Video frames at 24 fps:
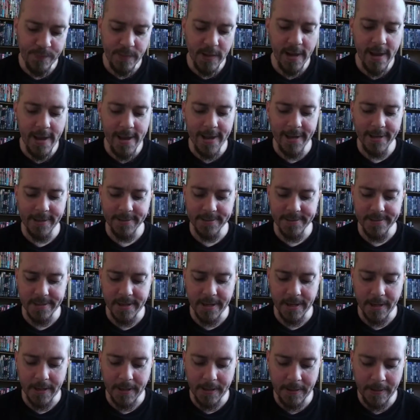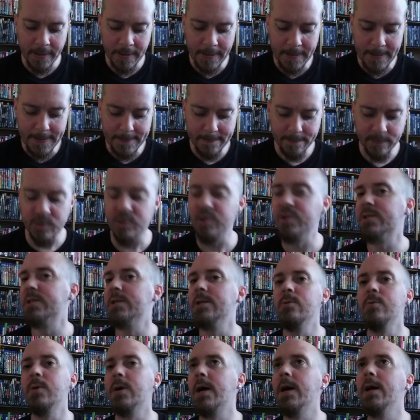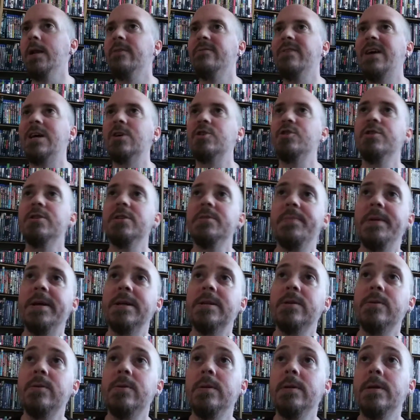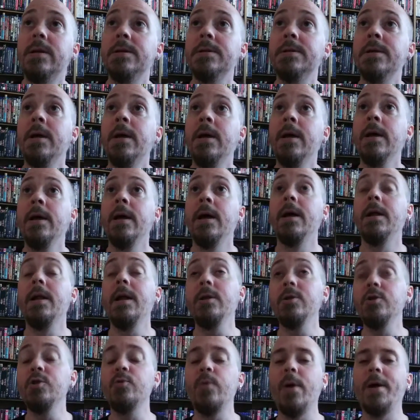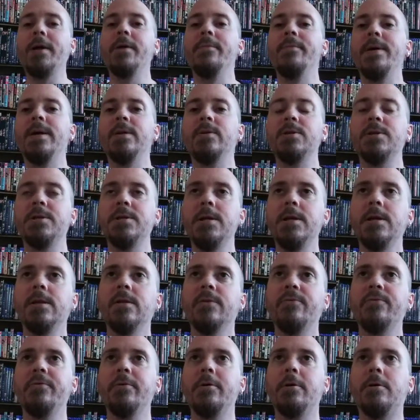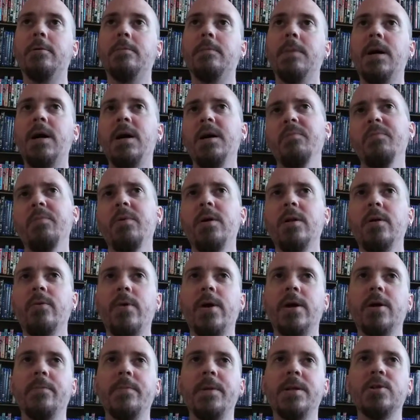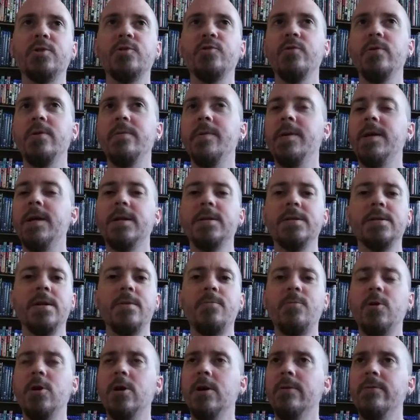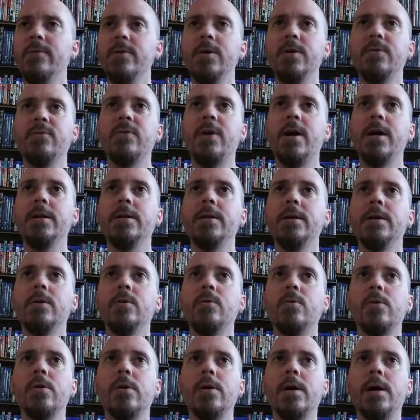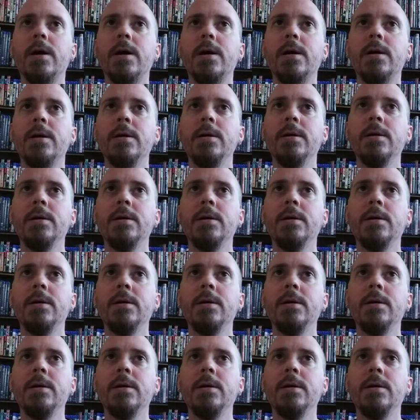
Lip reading: and just see what kind of action spectacle it is. And I do recommend seeing the film. I probably recommend streaming it somewhere if you can find it, or